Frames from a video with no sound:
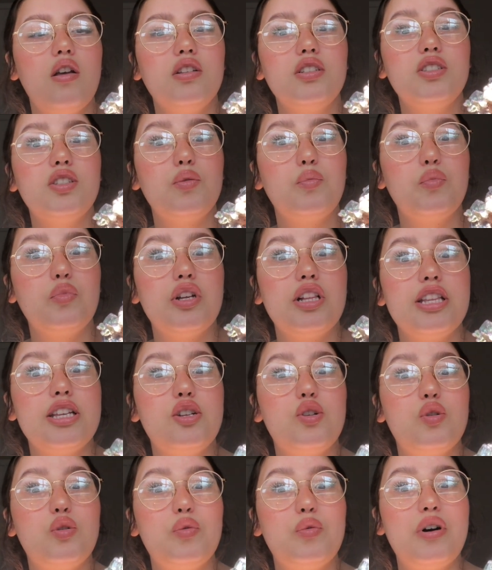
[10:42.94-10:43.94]
some really
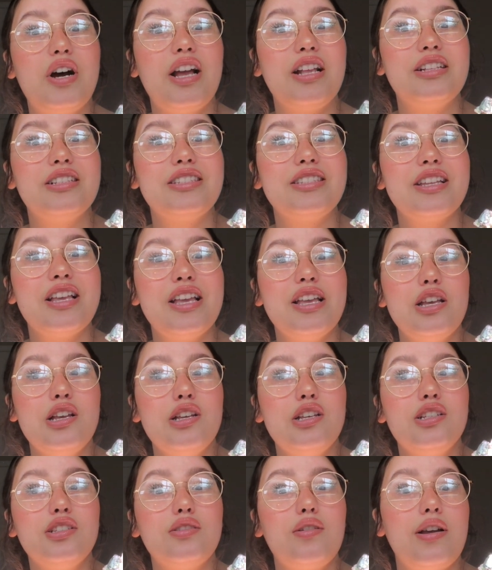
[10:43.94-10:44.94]
cool ones.
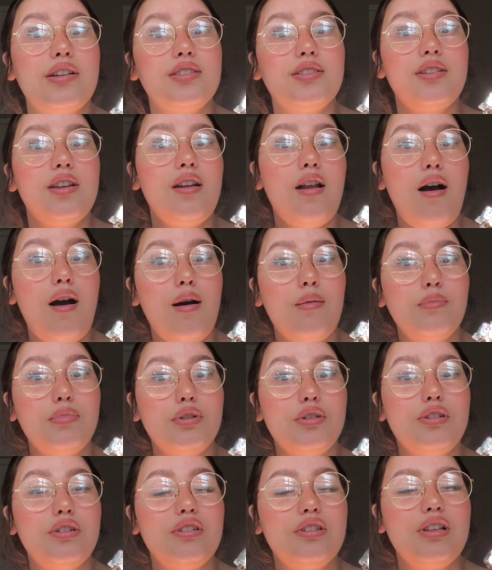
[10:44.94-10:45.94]
So I stayed
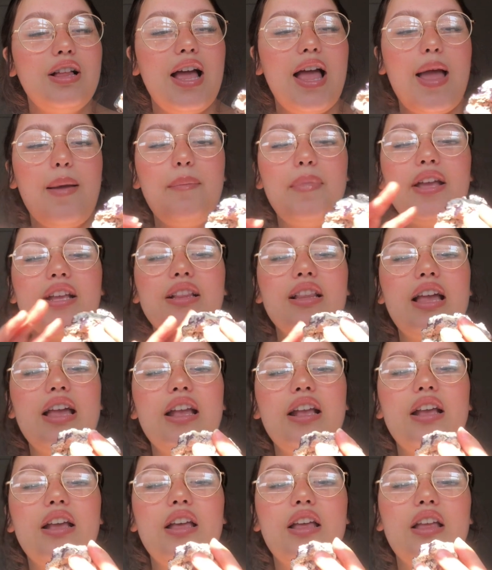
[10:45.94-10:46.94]
humble and picked
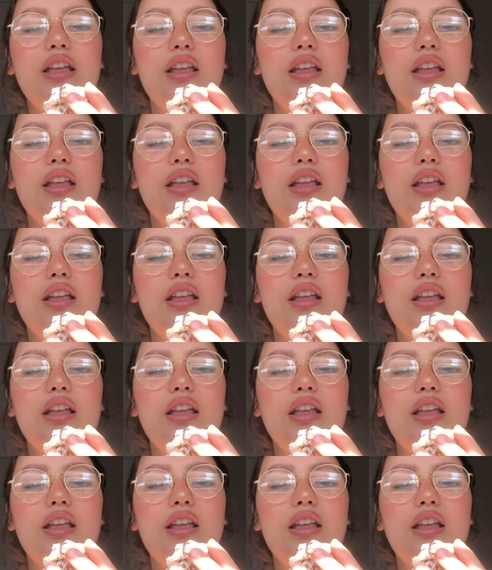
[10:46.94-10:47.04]
like